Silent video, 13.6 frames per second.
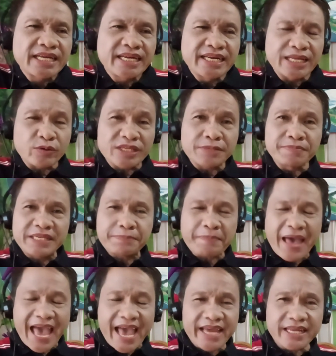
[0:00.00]
That was Miss
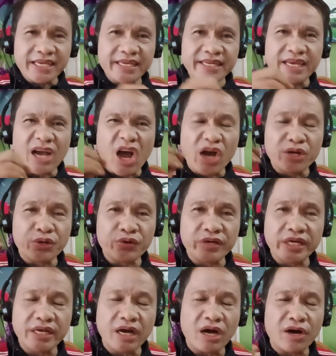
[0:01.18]
Patti, the
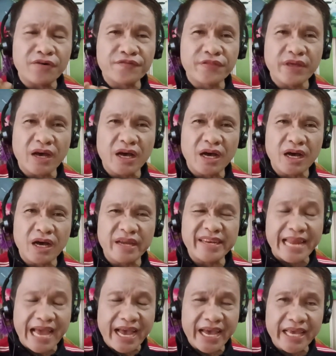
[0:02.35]
honoree of the
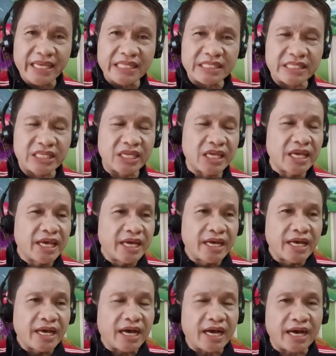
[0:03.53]
night,
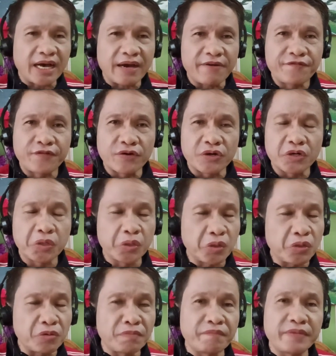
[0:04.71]
uh, for
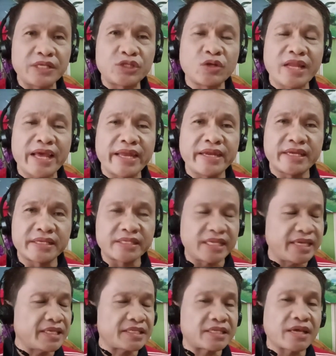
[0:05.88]
whom Miss Yolanda
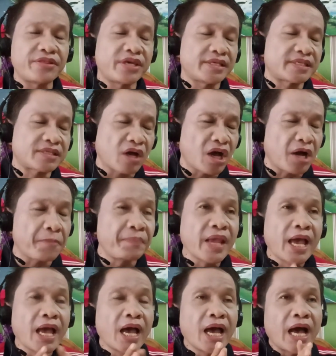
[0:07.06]
sings this song.
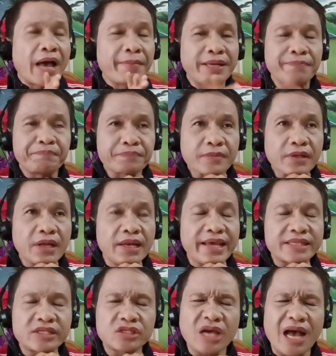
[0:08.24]
I mean,
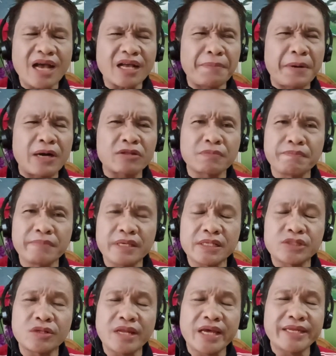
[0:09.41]
let's talk about Miss
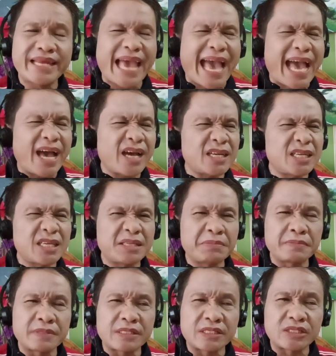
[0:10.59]
Yolanda
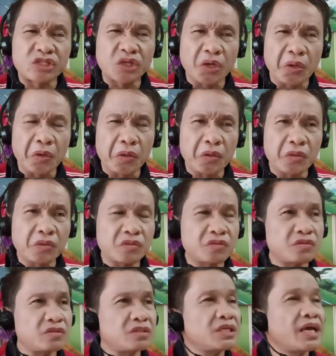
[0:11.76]
Adams'
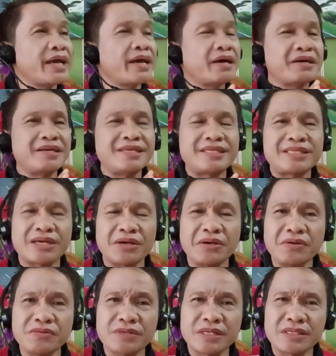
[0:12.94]
tone. Her
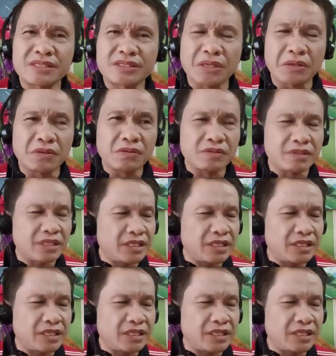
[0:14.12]
tone is so,